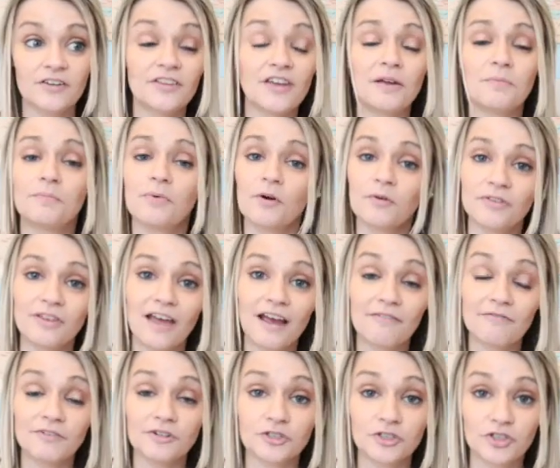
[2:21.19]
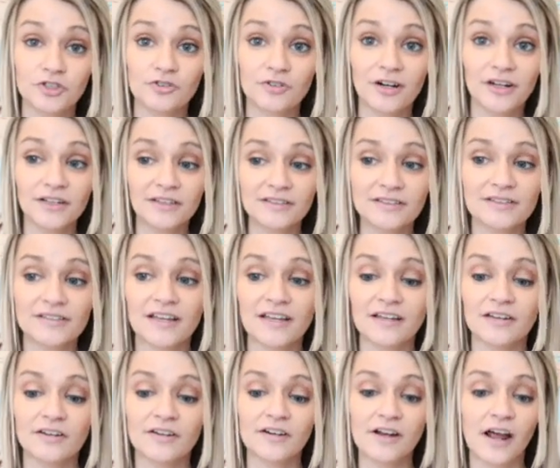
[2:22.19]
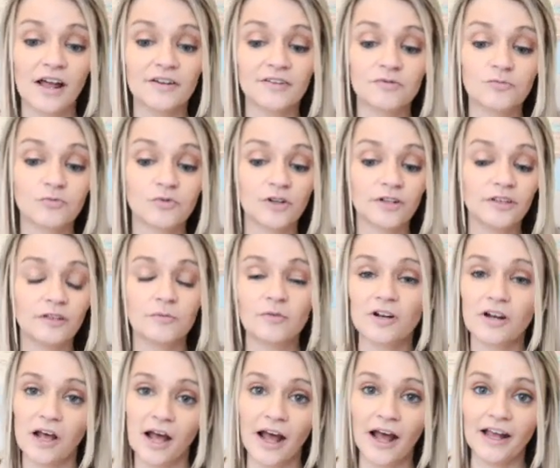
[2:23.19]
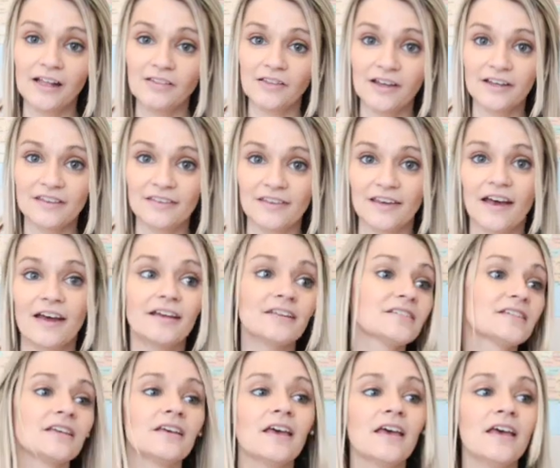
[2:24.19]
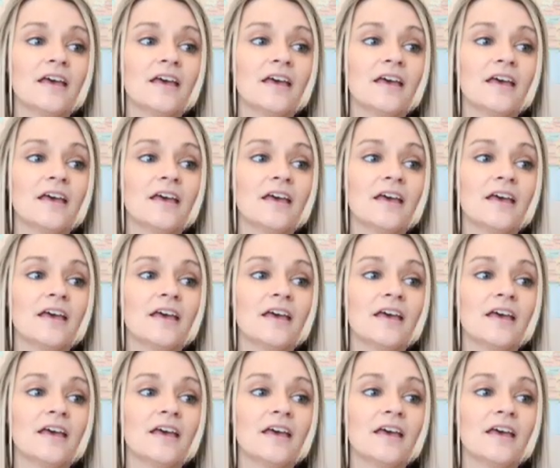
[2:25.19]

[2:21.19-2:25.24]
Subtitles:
They both have their strengths, and I really want to highlight that